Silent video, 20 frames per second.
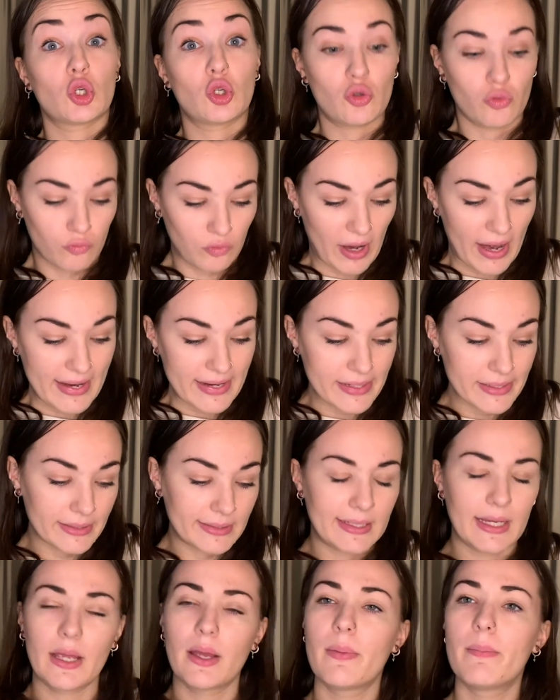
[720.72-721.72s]
great.
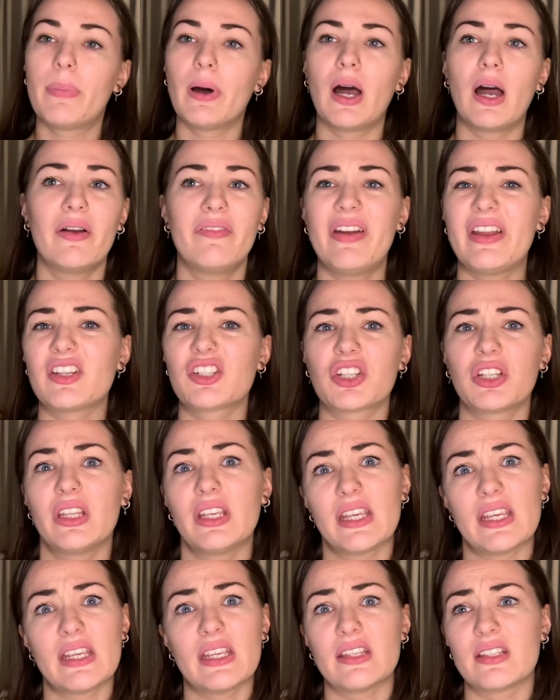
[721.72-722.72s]
But eventually
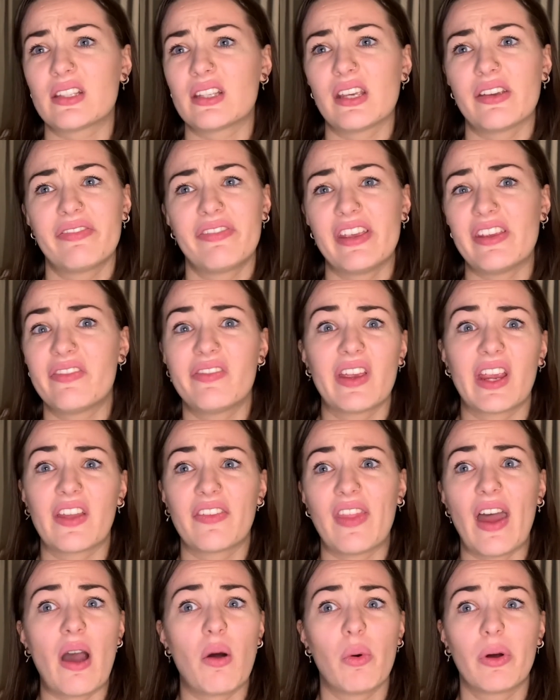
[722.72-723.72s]
he figured
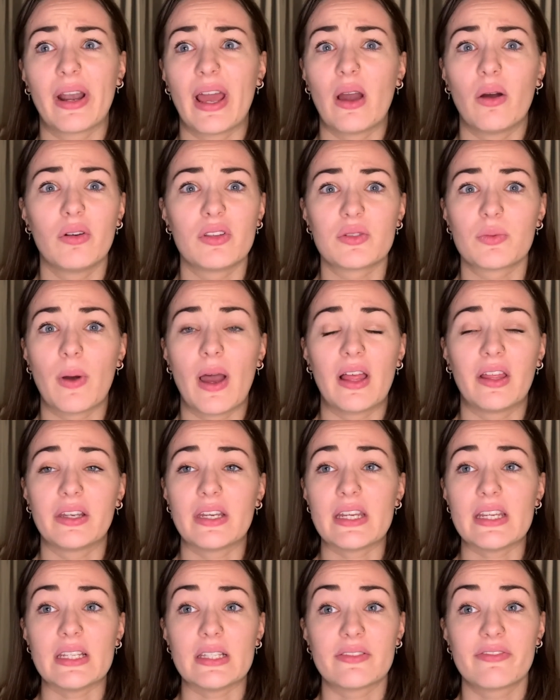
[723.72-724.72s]
that one out as well and
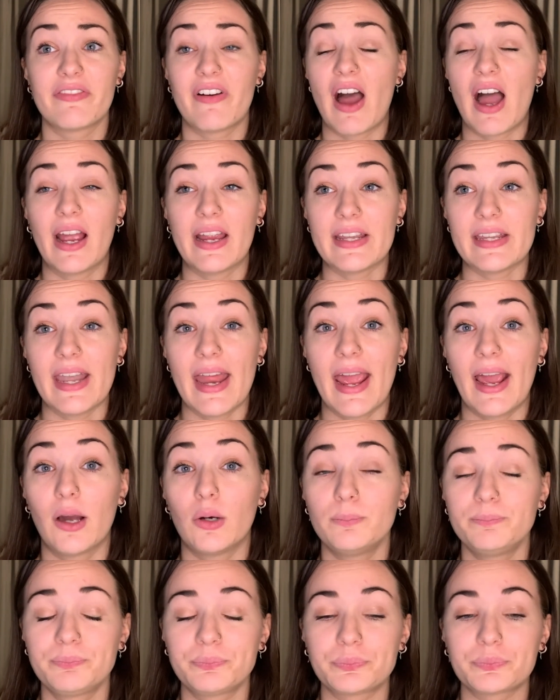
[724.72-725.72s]
he's fine
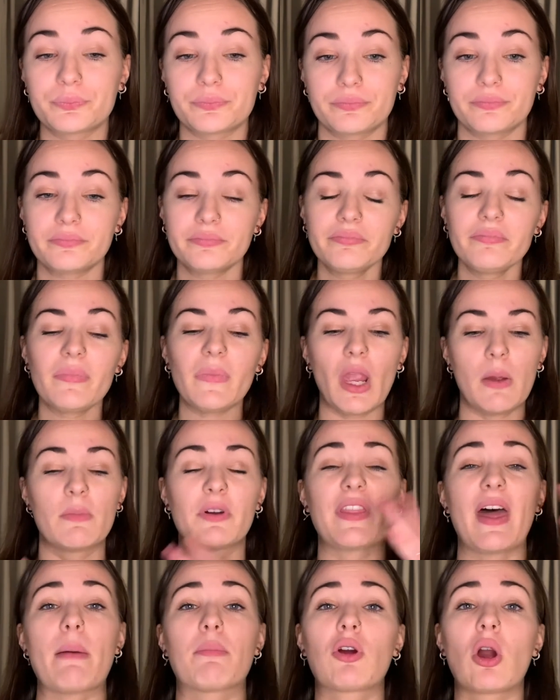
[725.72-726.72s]
now. But
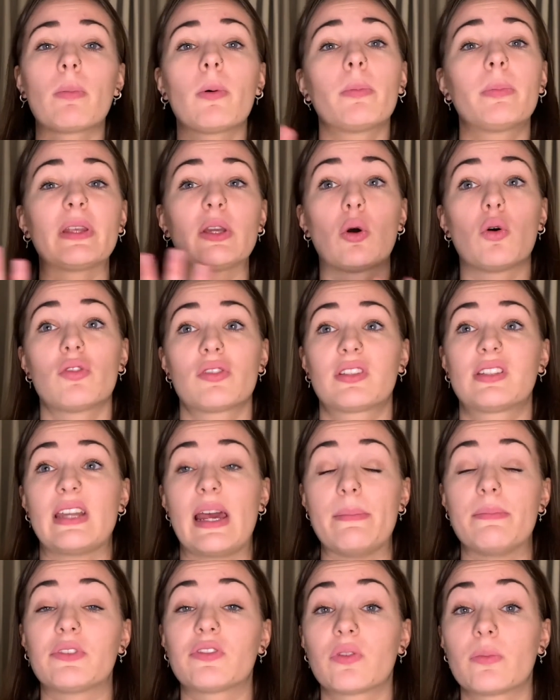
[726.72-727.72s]
that probably all
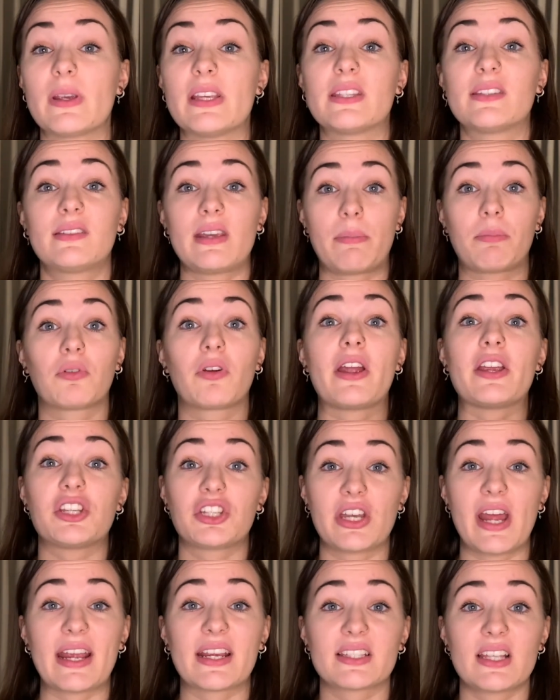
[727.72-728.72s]
stems from his separation
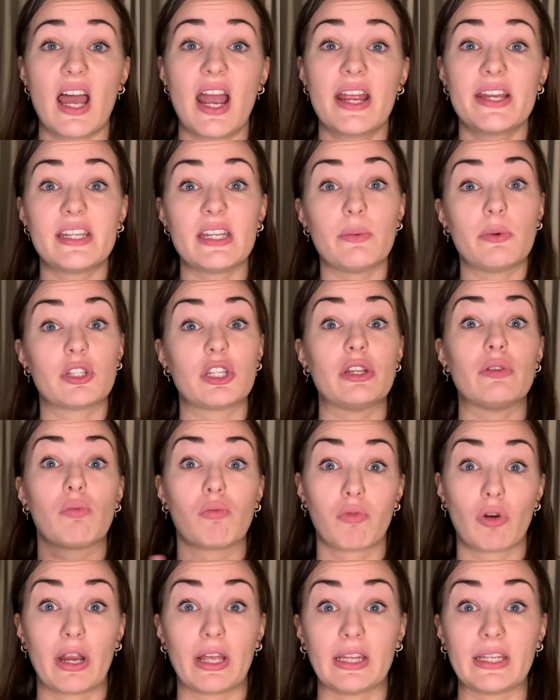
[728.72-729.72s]
anxiety, which he
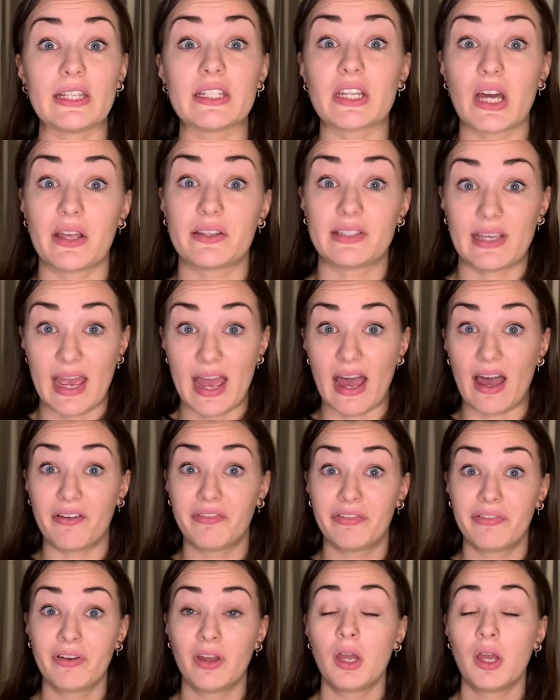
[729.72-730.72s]
really does have,